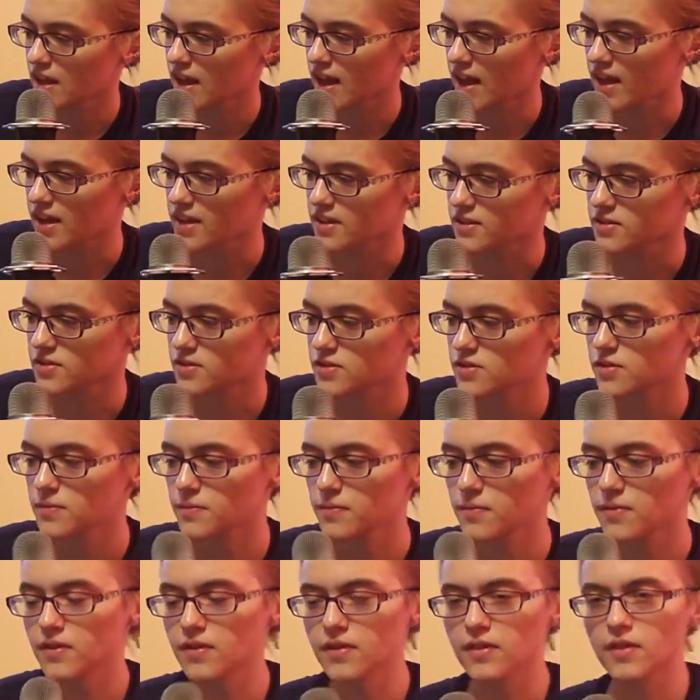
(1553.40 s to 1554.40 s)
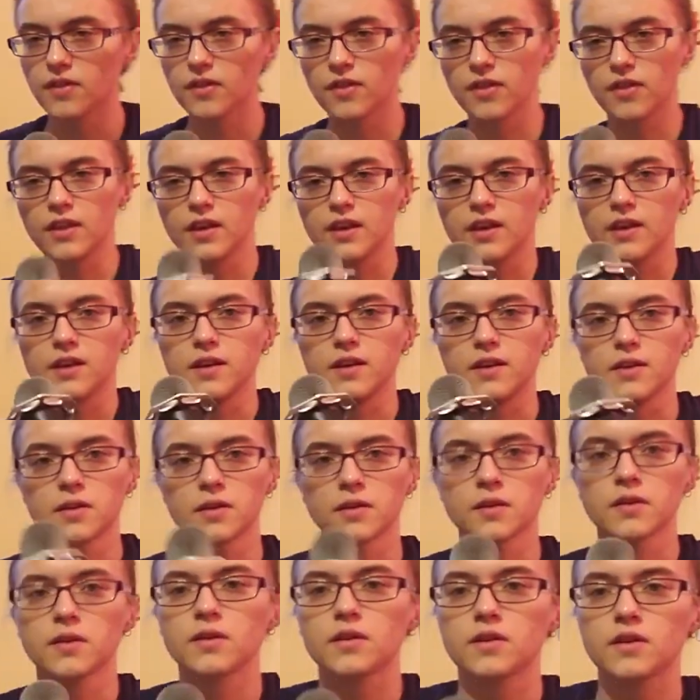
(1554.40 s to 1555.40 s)
As
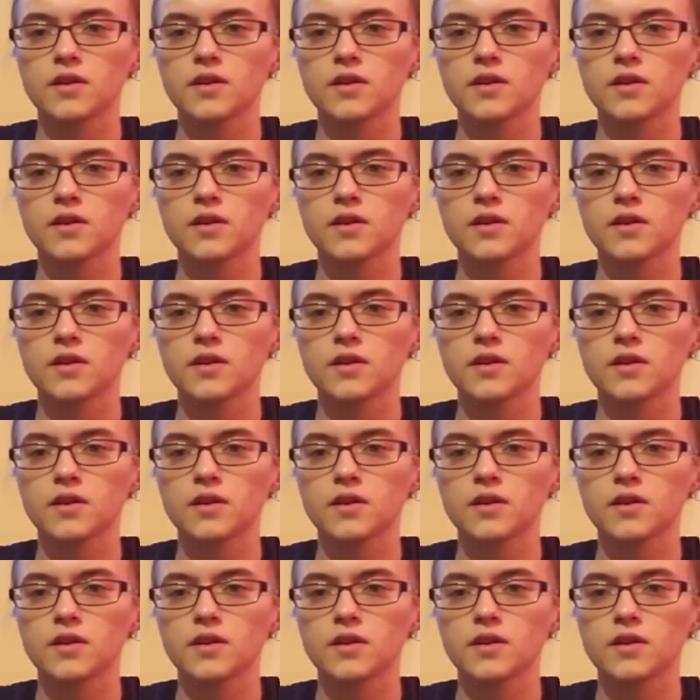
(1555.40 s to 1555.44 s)
the